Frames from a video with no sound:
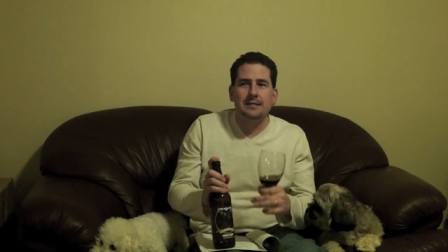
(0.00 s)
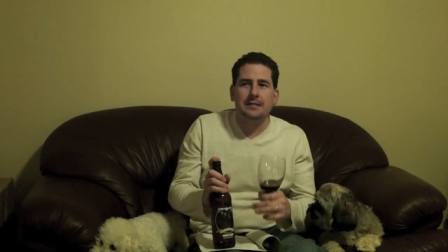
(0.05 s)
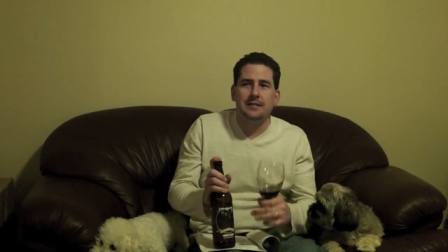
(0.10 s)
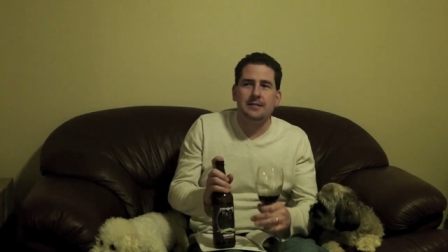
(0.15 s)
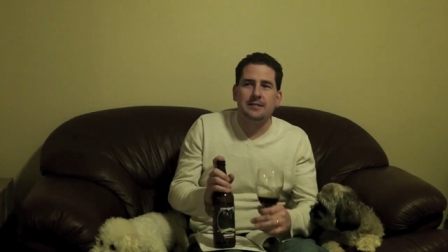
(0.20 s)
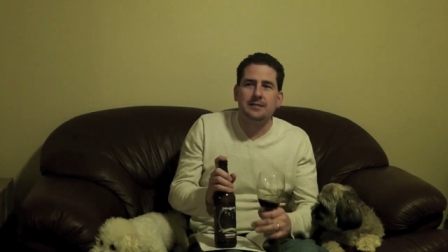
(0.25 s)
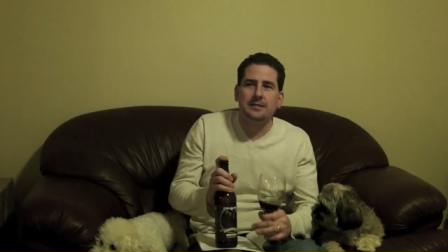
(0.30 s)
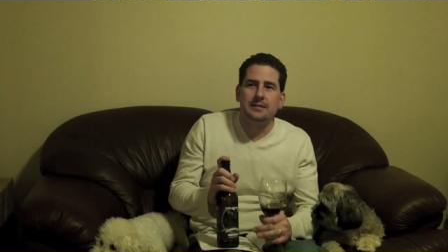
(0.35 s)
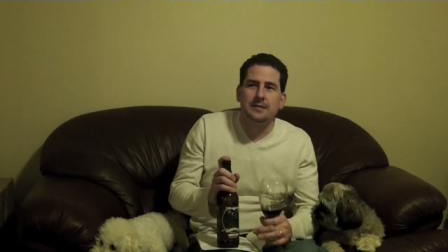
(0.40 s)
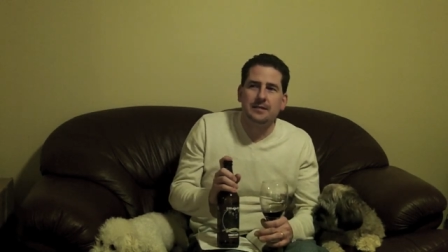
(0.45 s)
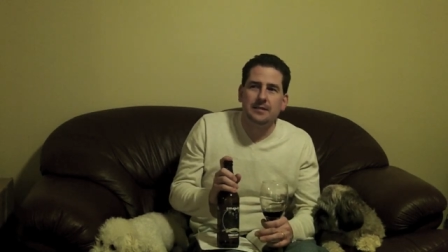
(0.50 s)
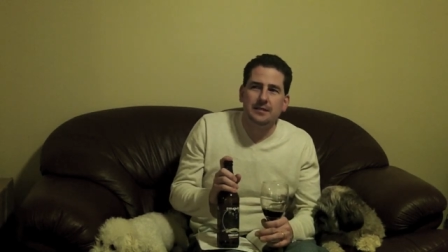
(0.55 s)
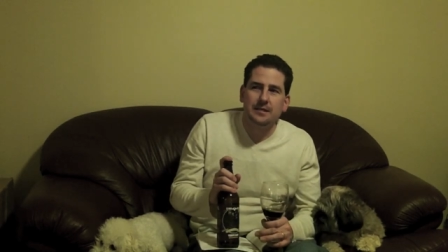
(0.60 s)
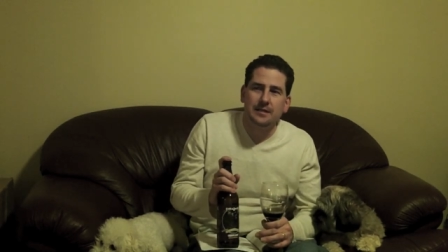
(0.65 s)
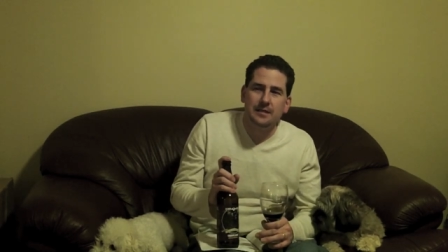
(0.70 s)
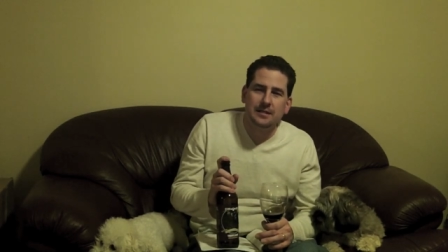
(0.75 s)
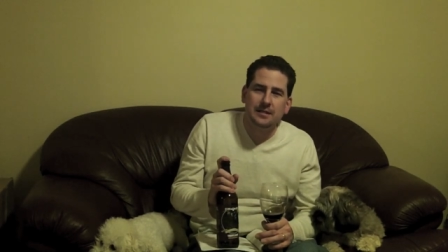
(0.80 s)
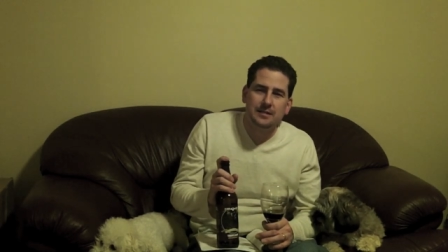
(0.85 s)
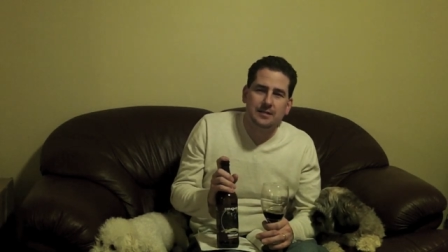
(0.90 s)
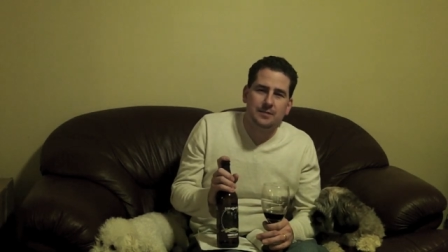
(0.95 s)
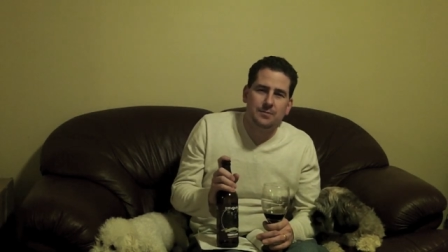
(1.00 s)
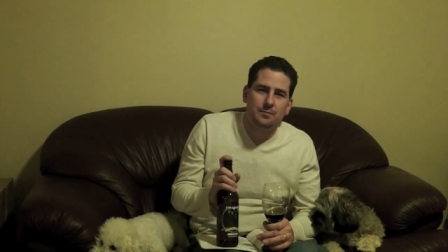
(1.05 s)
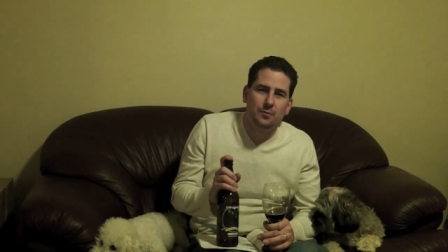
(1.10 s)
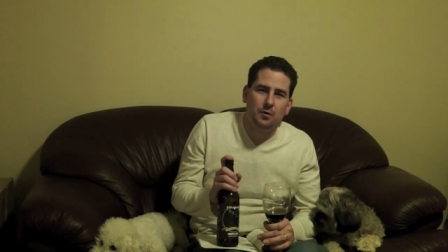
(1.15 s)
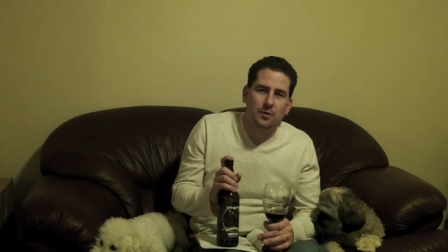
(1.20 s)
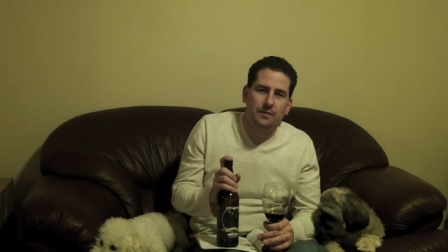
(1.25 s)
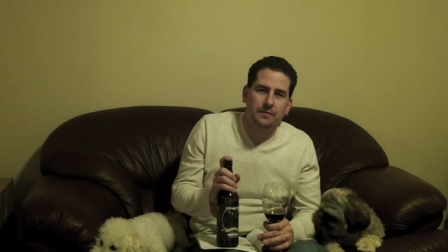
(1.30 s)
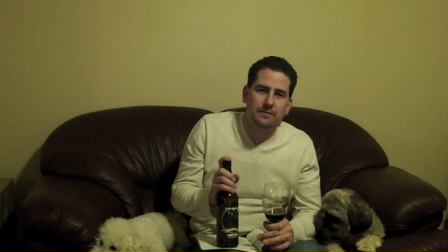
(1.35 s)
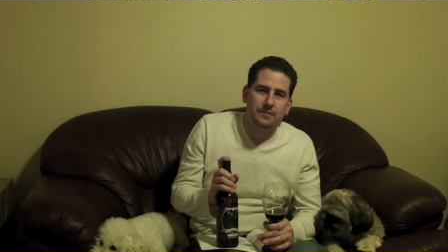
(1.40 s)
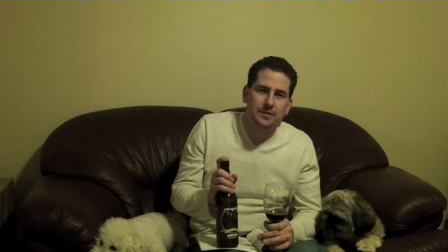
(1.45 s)
it's
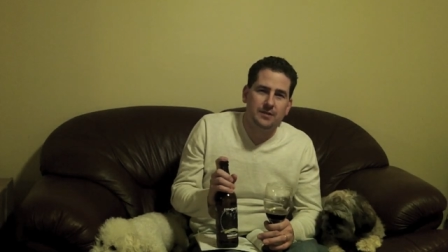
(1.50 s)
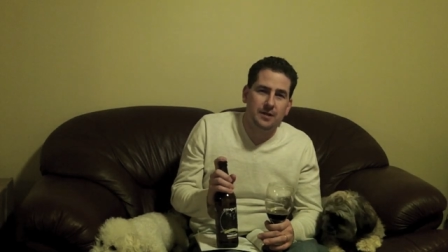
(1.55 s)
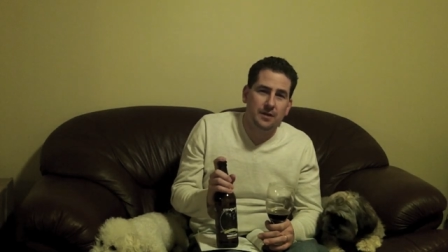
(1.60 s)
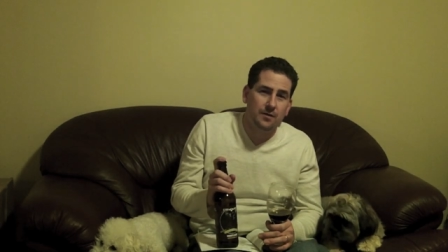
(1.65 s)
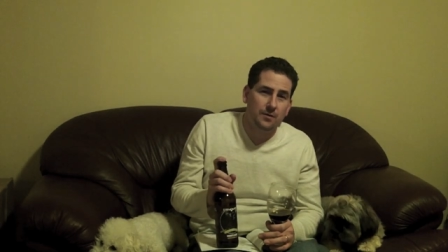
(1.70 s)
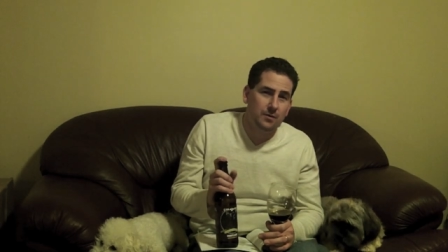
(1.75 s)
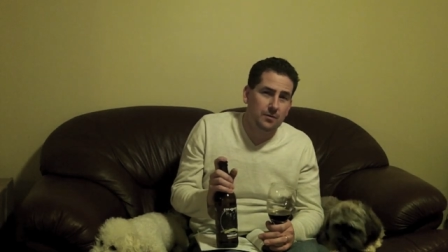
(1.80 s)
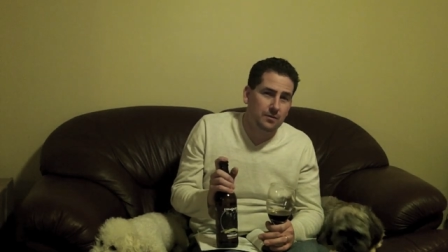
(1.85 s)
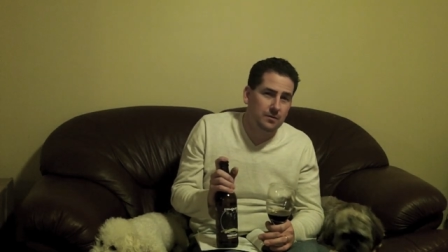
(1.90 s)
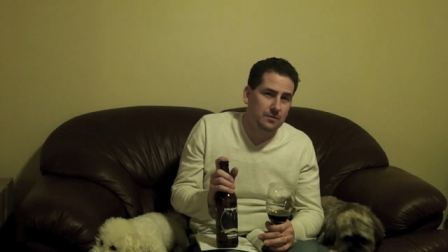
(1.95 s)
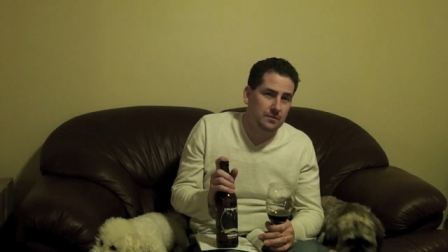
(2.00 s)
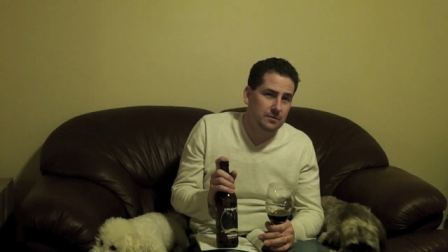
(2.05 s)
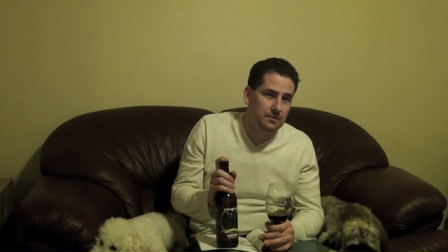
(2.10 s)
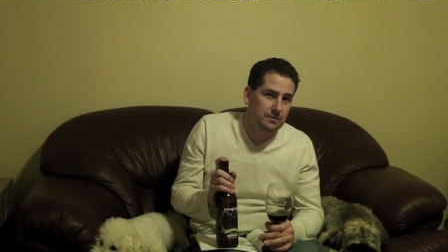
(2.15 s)
more of a subtle